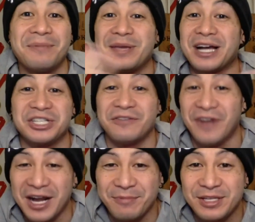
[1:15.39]
He actually
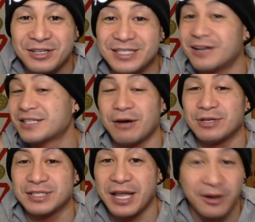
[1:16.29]
invited me to his house. That
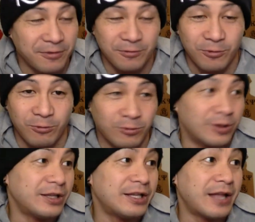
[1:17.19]
was like
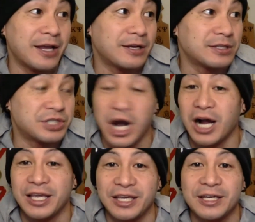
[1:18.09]
really like
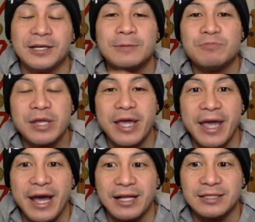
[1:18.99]
shocking
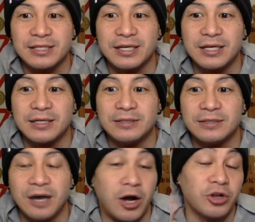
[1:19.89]
and
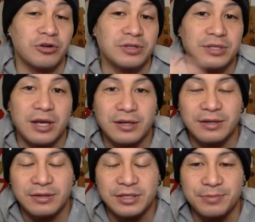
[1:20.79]
honored,
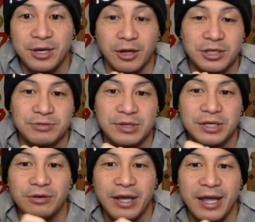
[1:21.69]
to be honest with
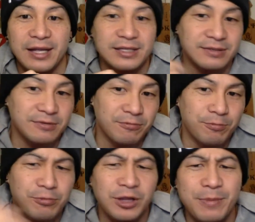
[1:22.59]
you, and
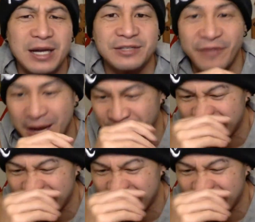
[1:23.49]
really met his family.